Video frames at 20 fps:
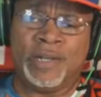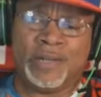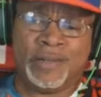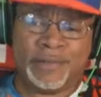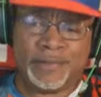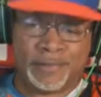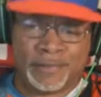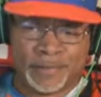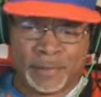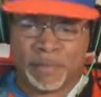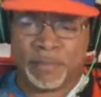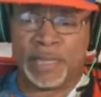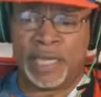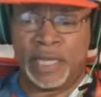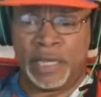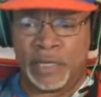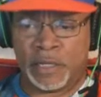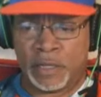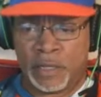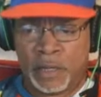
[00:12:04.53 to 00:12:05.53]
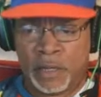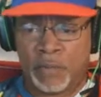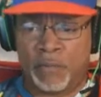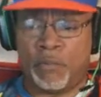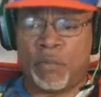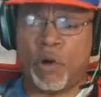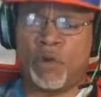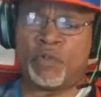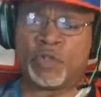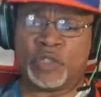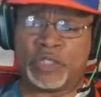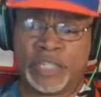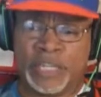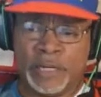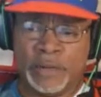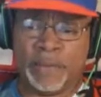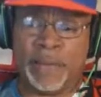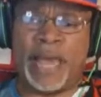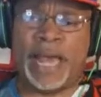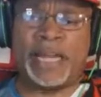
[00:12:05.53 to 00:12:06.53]
the big Marvel
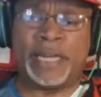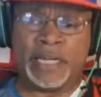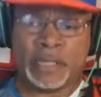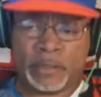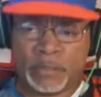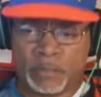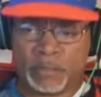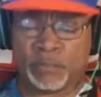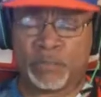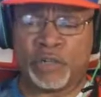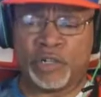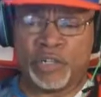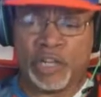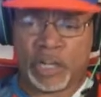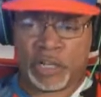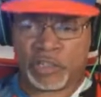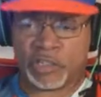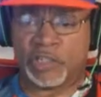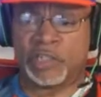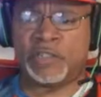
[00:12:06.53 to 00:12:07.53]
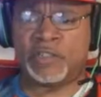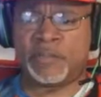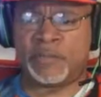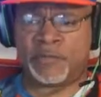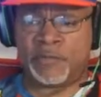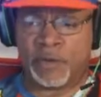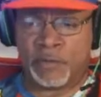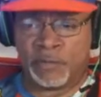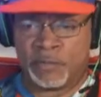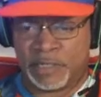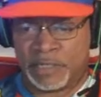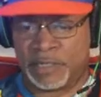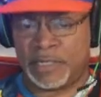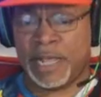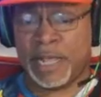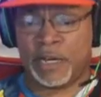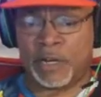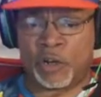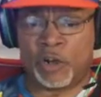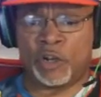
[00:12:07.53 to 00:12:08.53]
Cinematic productions from
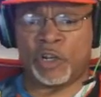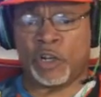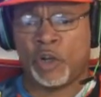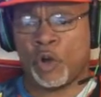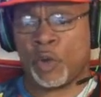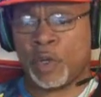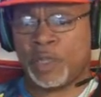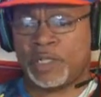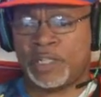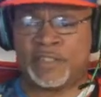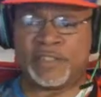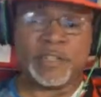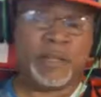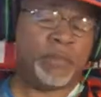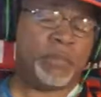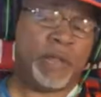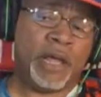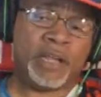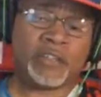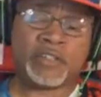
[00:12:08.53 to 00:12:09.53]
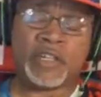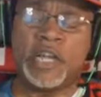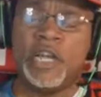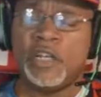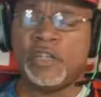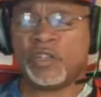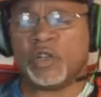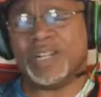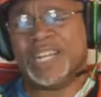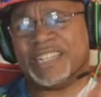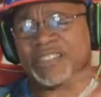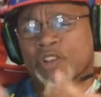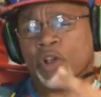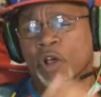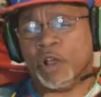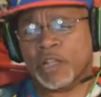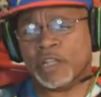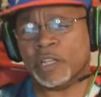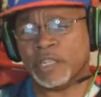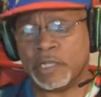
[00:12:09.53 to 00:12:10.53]
that are going to go on Disney Plus. So that's
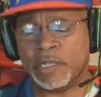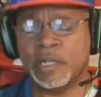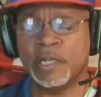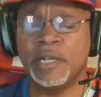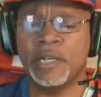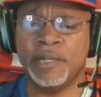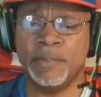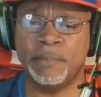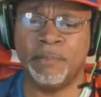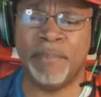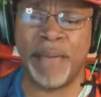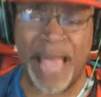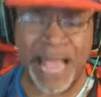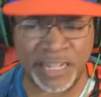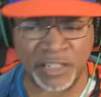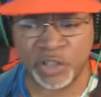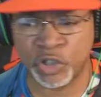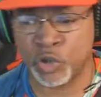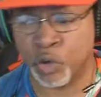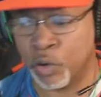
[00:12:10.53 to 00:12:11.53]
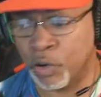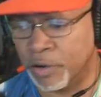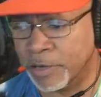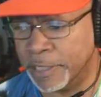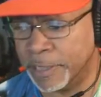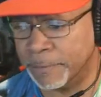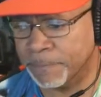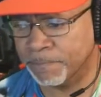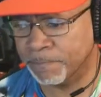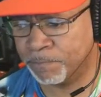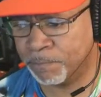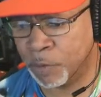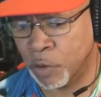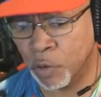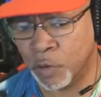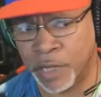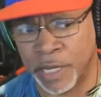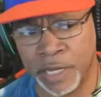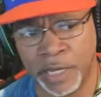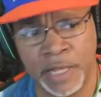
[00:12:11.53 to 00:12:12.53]
all the backstory.
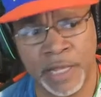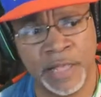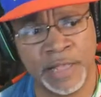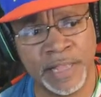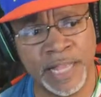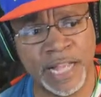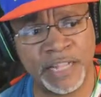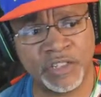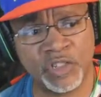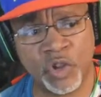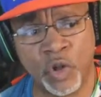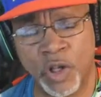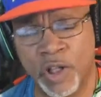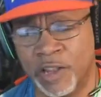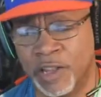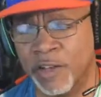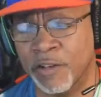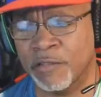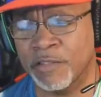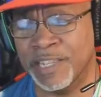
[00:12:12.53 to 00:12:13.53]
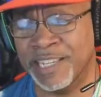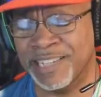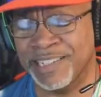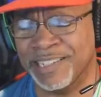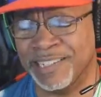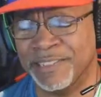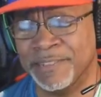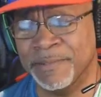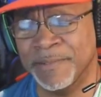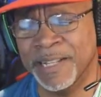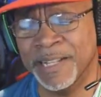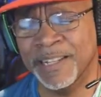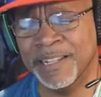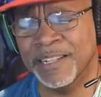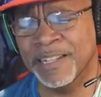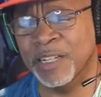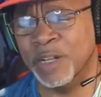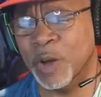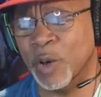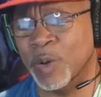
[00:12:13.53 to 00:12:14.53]
Okay, that's all of the you know